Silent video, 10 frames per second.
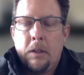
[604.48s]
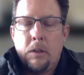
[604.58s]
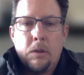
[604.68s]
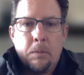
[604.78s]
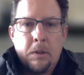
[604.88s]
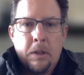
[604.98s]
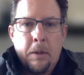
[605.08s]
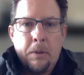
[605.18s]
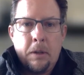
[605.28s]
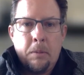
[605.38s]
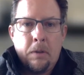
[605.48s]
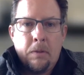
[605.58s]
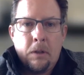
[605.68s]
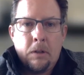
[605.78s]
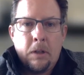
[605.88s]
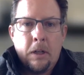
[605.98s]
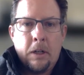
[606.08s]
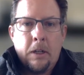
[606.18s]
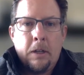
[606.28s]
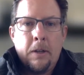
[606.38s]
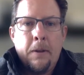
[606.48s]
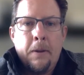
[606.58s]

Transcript: and do some sampling, but if there's any